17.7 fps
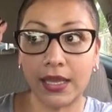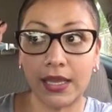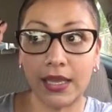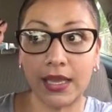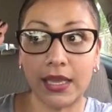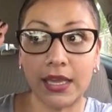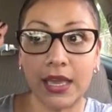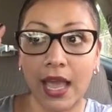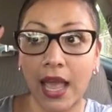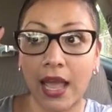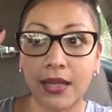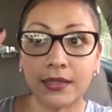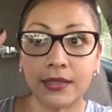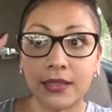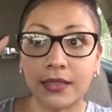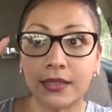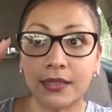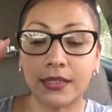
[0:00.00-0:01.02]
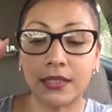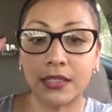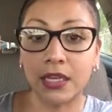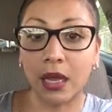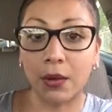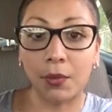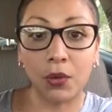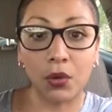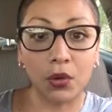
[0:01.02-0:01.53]
he has this
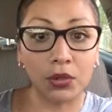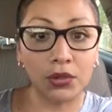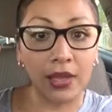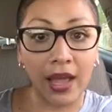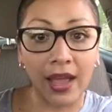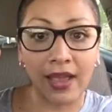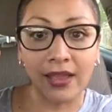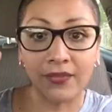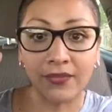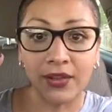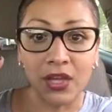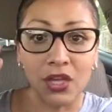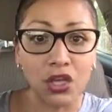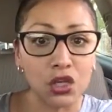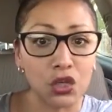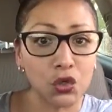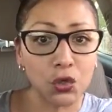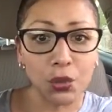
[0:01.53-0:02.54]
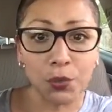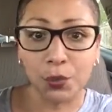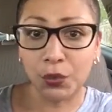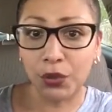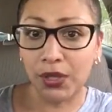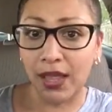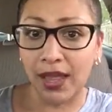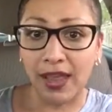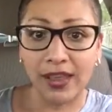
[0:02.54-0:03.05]
double life,
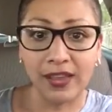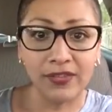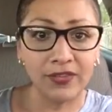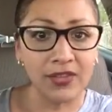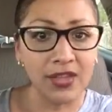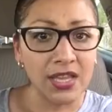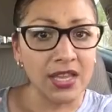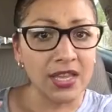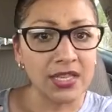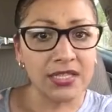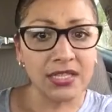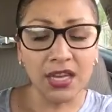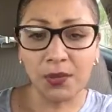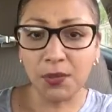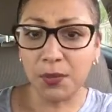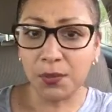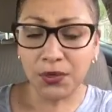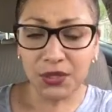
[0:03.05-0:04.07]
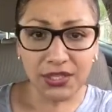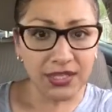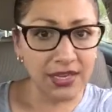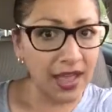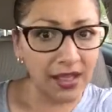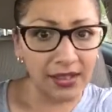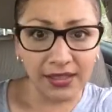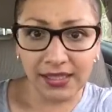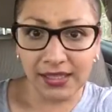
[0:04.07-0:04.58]
triple life, double
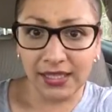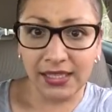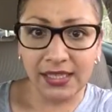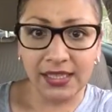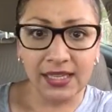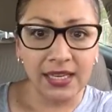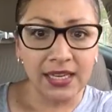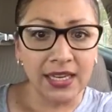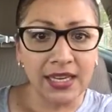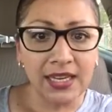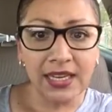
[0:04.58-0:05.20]
personality.